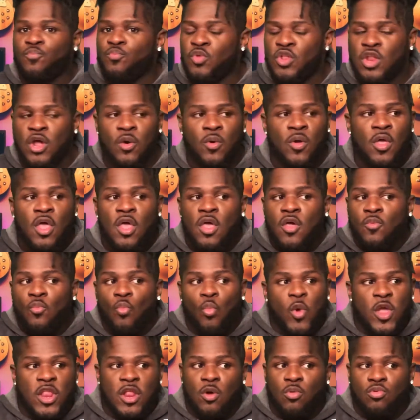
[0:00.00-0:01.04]

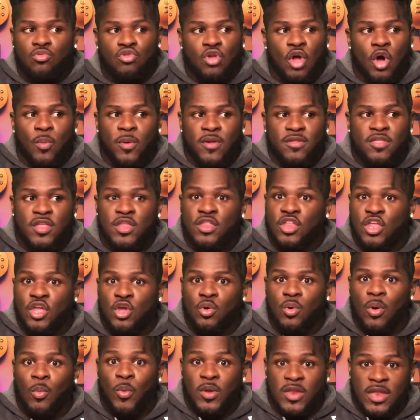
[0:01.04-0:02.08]
we don't know what to
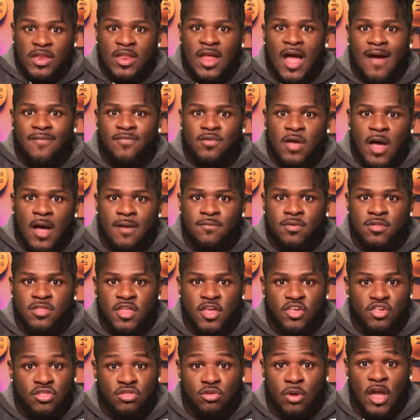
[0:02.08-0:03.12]
do and we need to have a
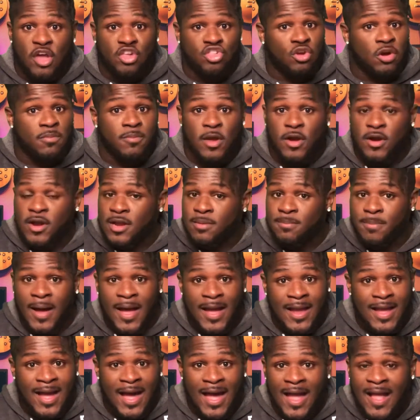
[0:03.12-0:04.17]
conversation. So as your American
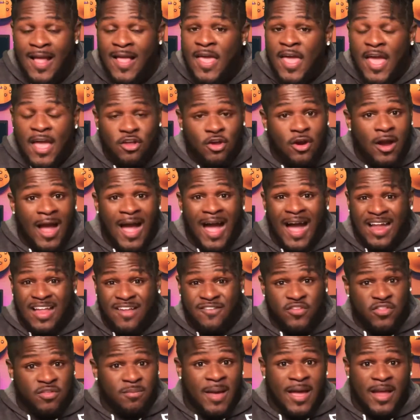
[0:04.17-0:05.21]
bi guy and your actor
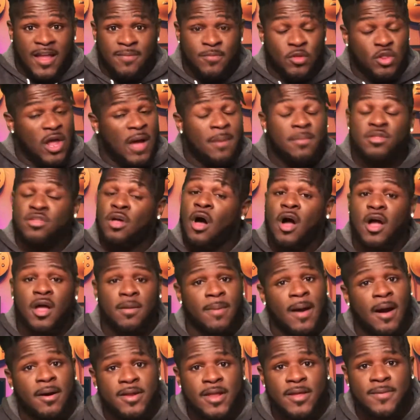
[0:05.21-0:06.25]
for the black community, I'm going to talk
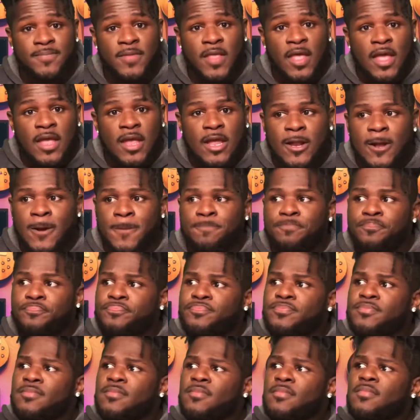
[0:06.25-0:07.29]
about it.
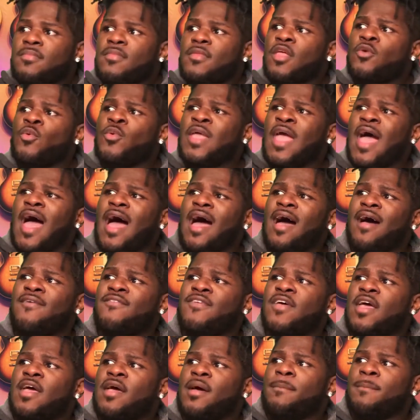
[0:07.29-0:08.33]
We
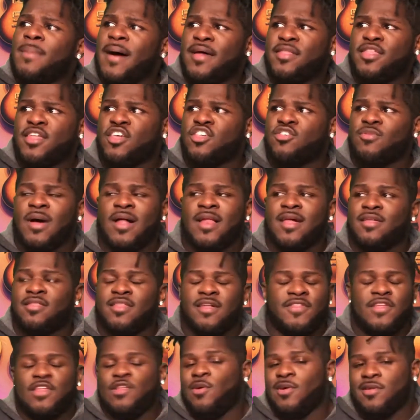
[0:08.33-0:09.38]
have bisexuality is
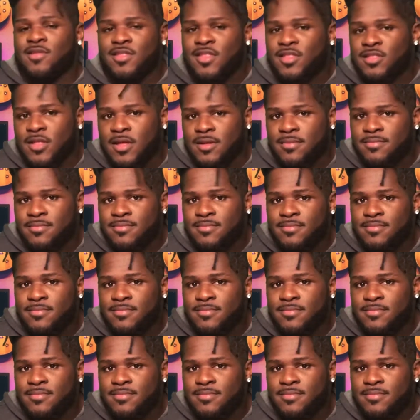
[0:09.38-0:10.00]
nothing new under the sun.